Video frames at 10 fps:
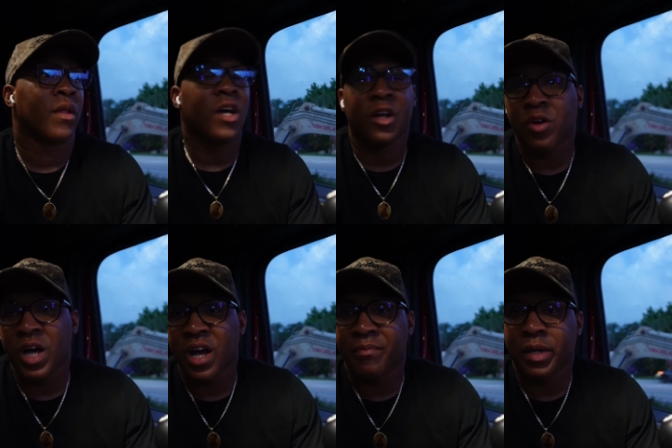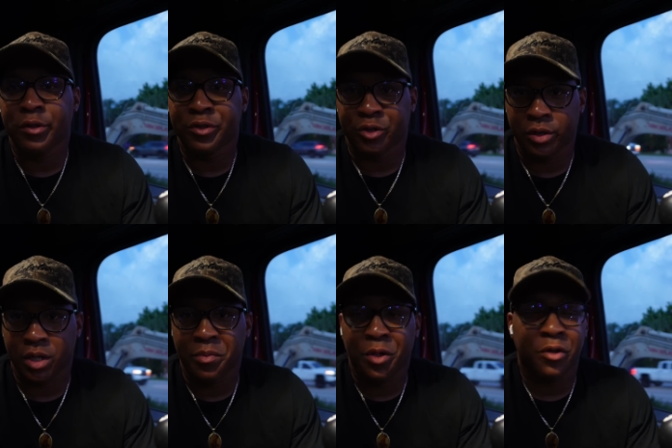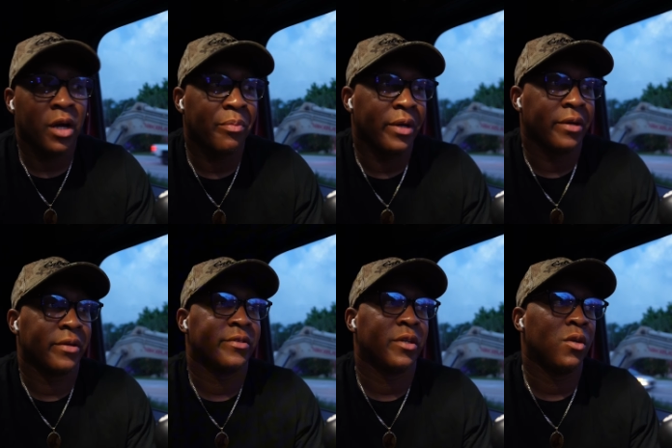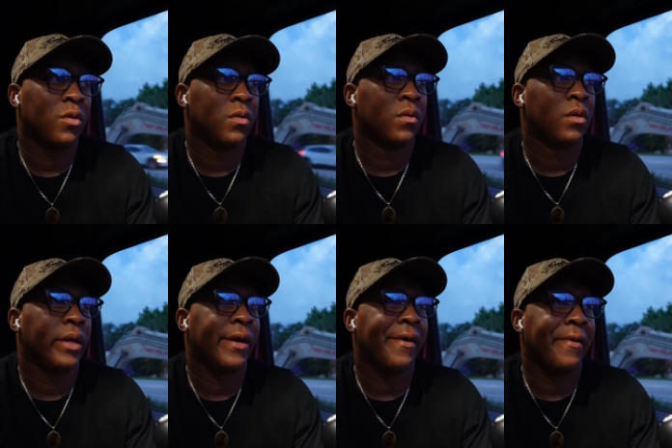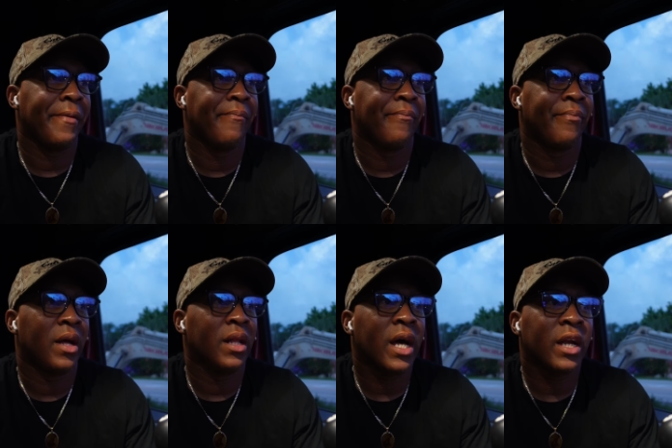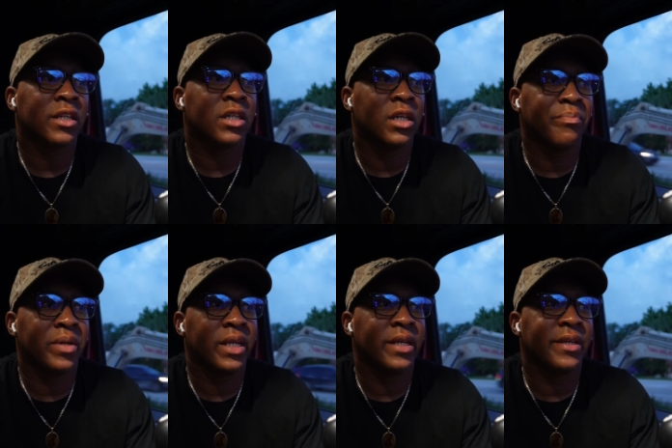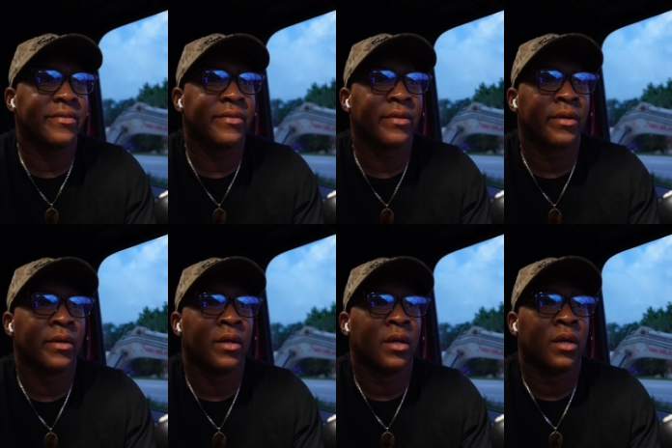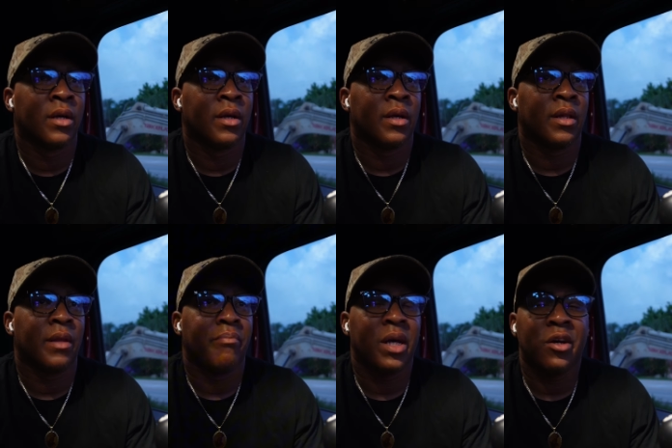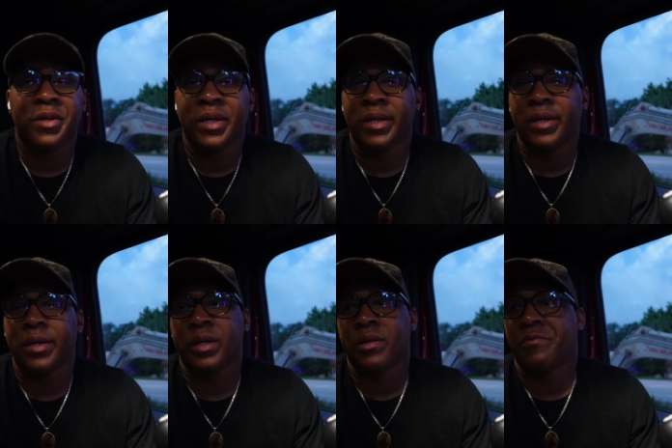Y'all know I have my own truck. I'm my own operator. So a lot of the companies, Melon,